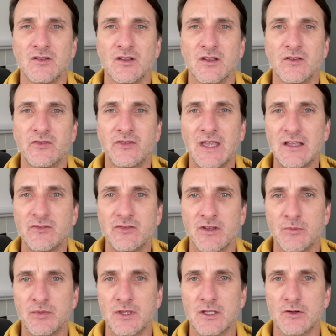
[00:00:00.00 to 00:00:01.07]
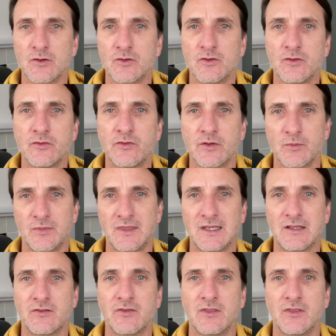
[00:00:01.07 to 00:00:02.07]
say something or do some things